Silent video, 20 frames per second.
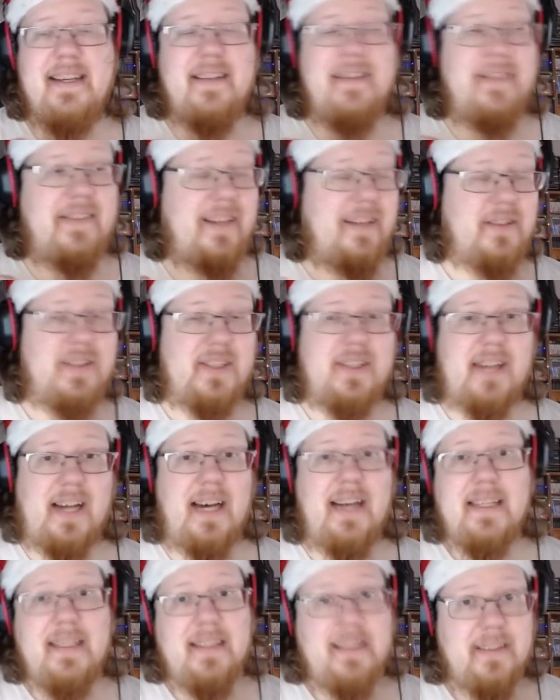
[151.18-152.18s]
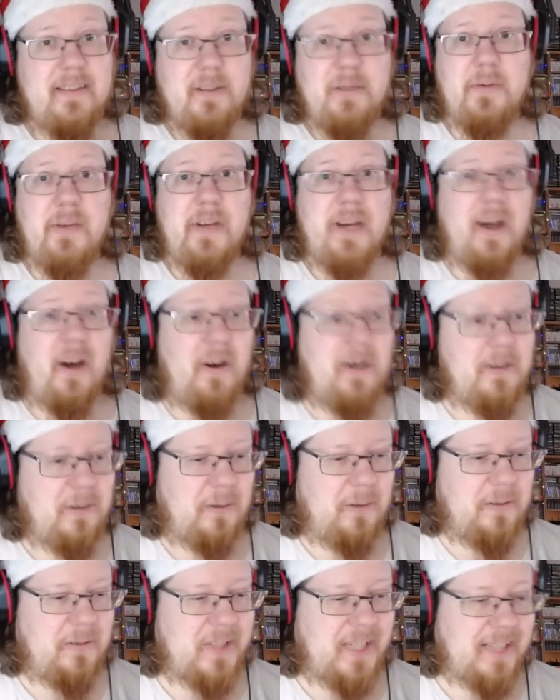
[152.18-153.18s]
their style and who they are and
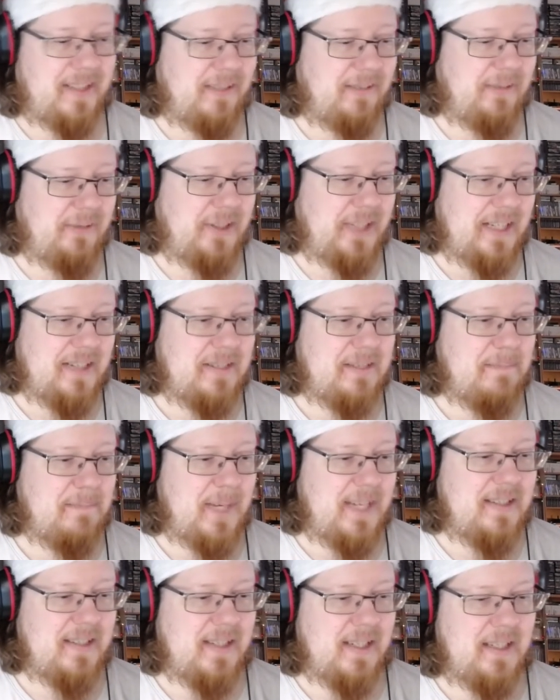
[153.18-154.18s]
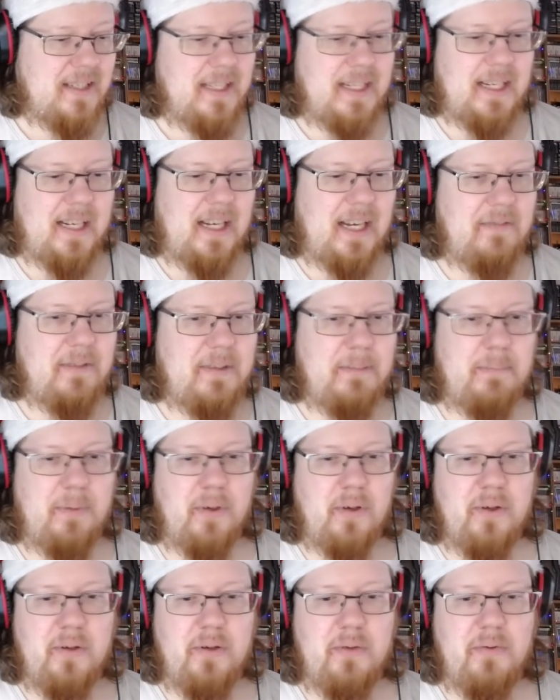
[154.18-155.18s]
all of that i think that is amazing and i love the
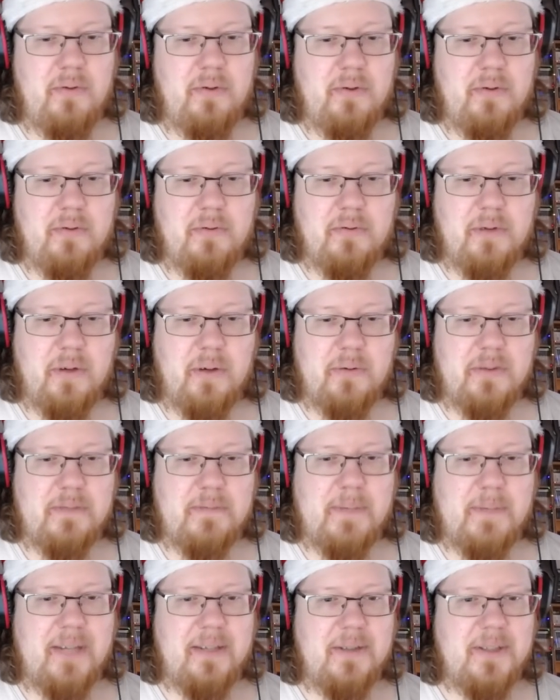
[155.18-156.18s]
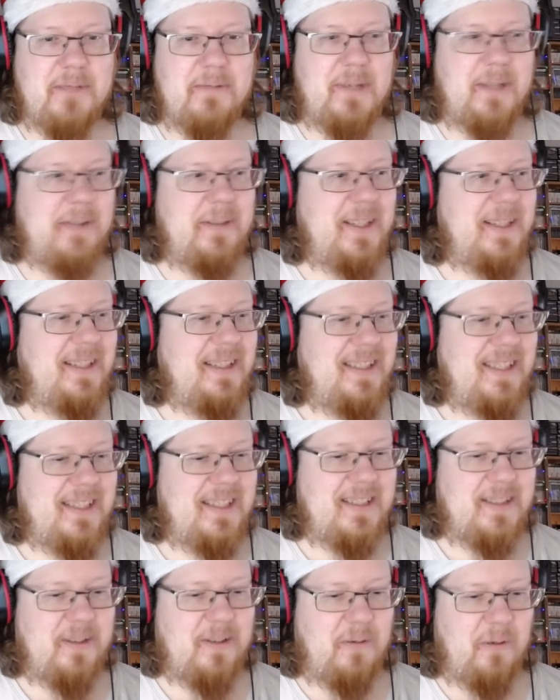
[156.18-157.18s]
blue rose petals around here that
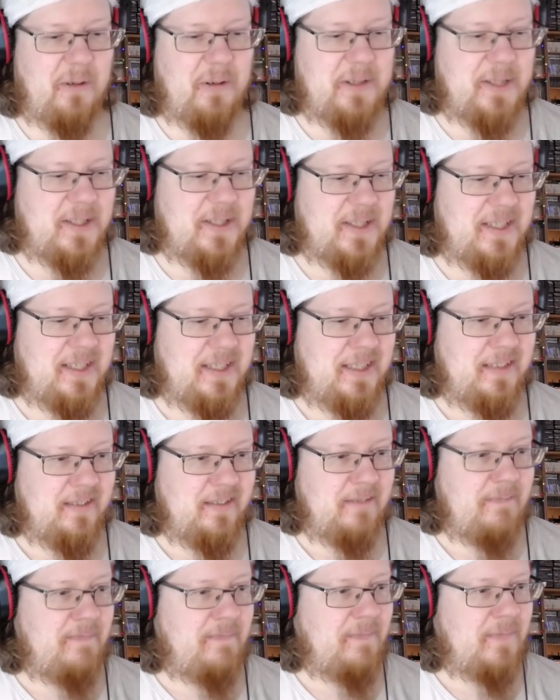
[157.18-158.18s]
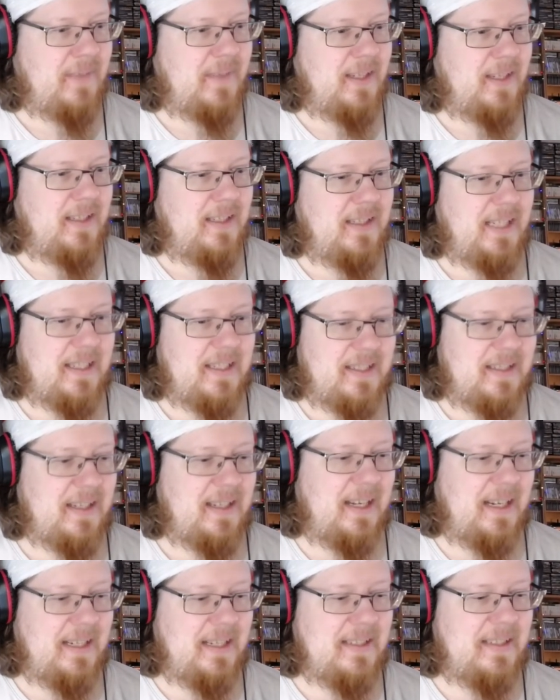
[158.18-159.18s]
is gorgeous that is
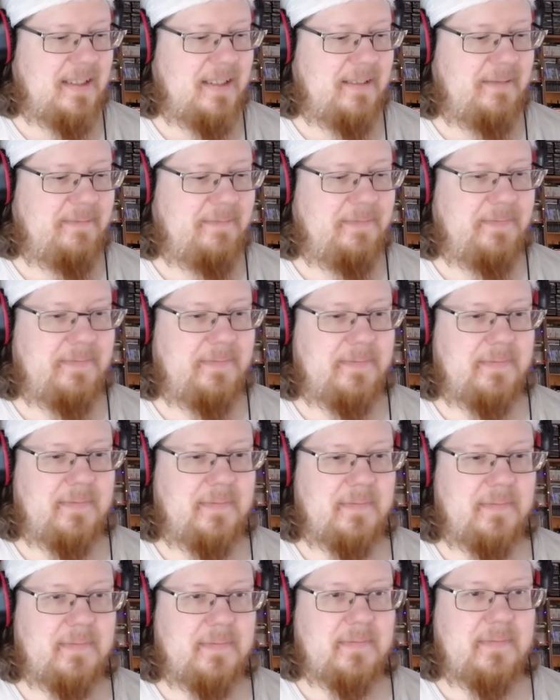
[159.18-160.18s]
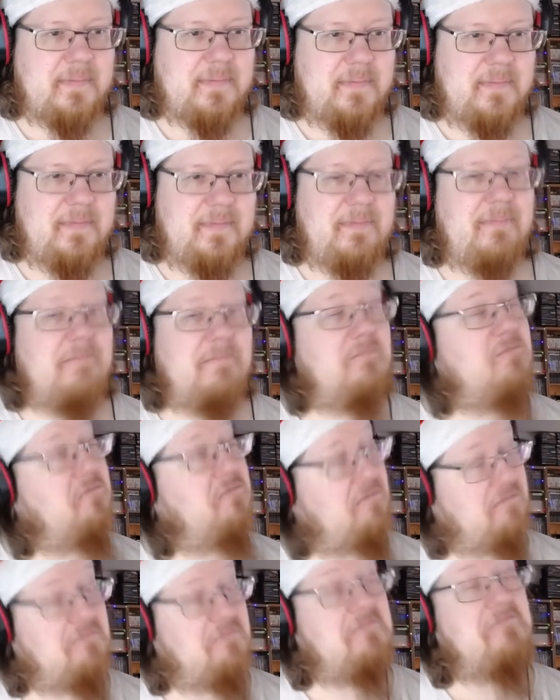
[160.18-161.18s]
nice and feet
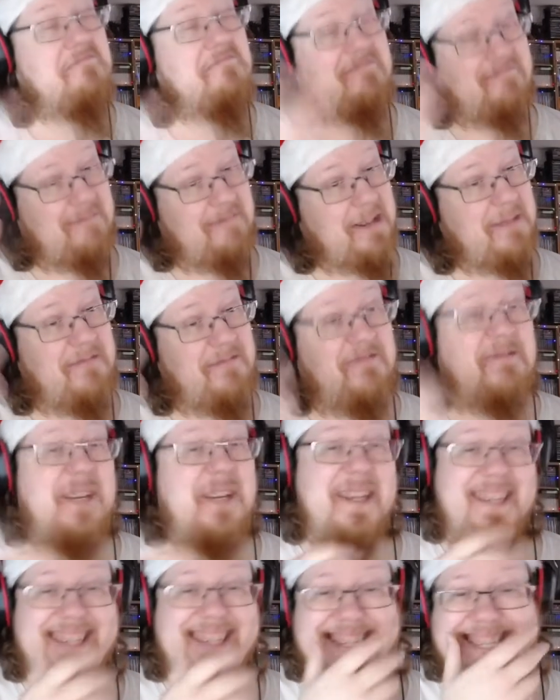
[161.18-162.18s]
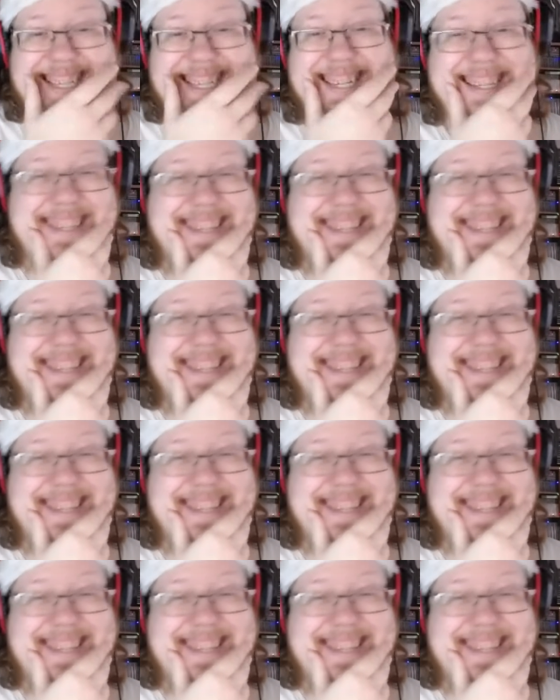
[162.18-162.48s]
mozart is popping off